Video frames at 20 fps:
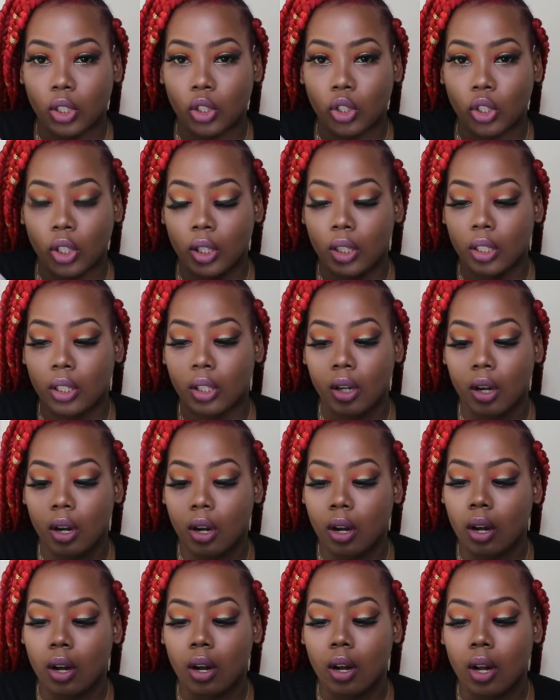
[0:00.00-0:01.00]
It's just
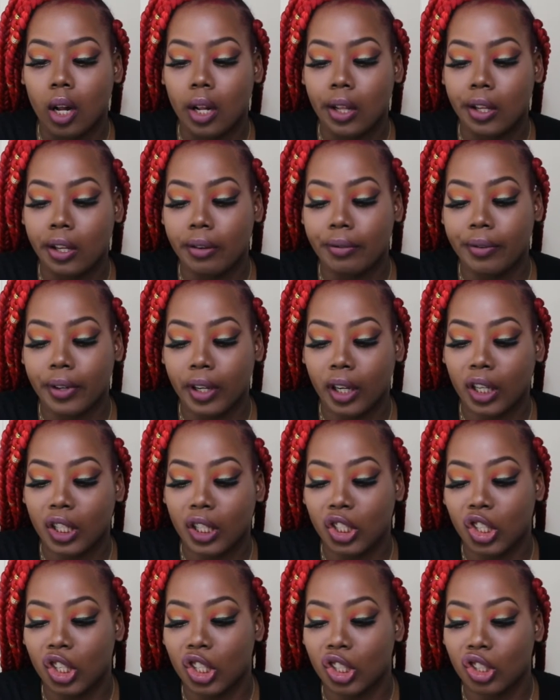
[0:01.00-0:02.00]
a leave-in
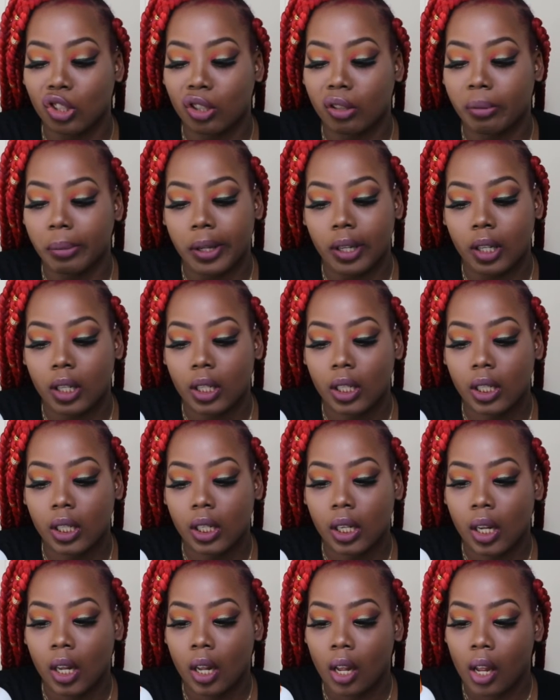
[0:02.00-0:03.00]
conditioning
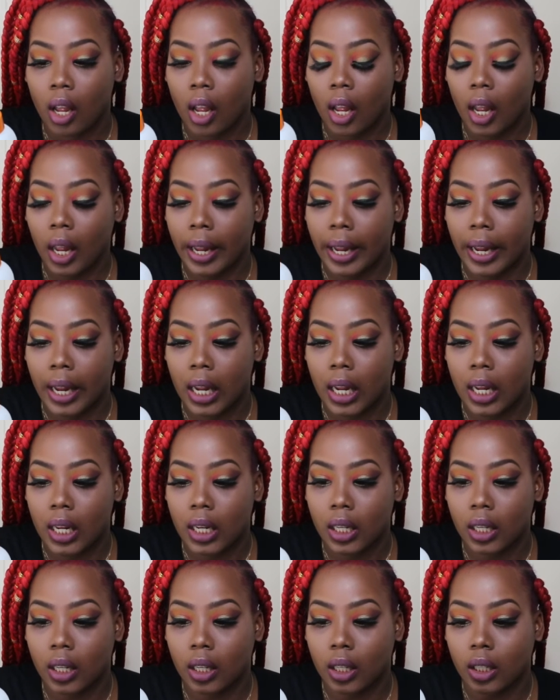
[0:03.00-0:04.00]
mist,
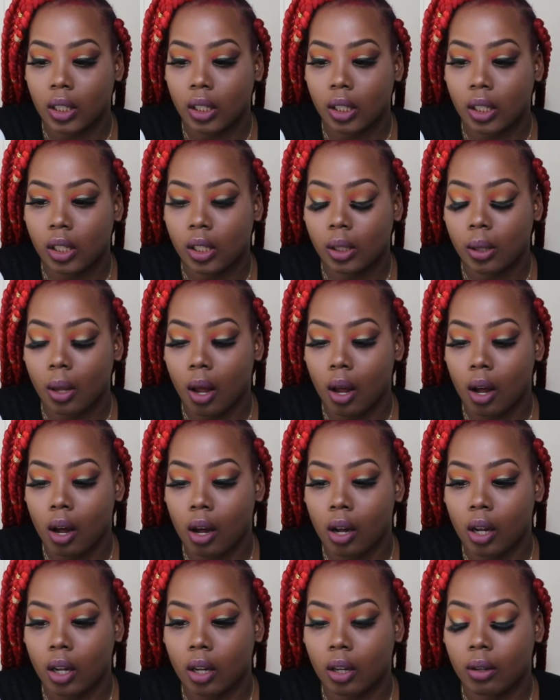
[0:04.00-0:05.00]
and it's
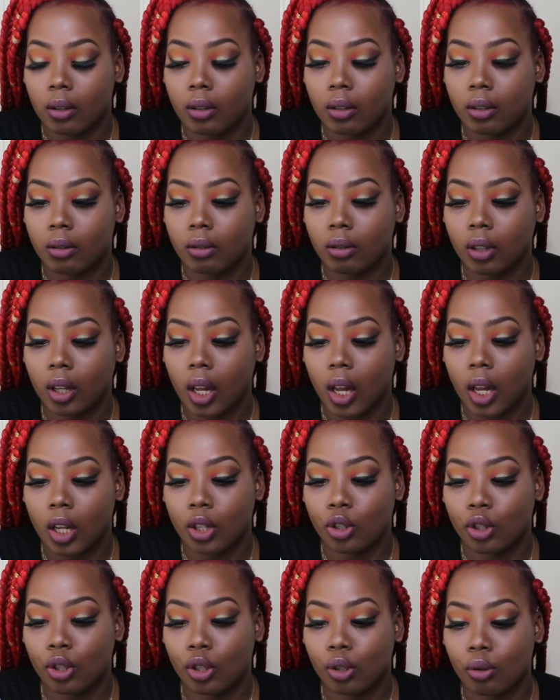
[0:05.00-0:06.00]

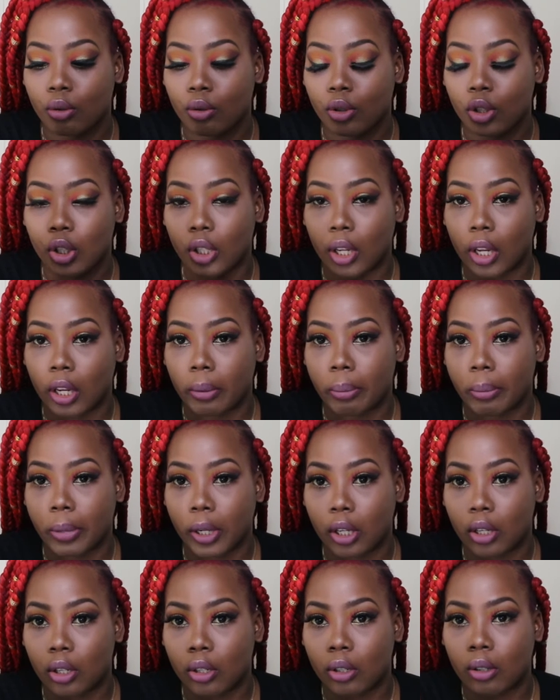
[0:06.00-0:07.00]
Can2 Shea
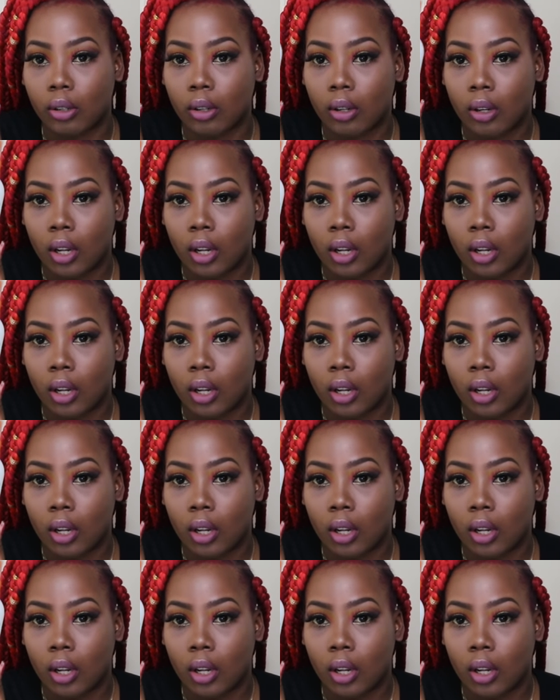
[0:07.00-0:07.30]
Butter.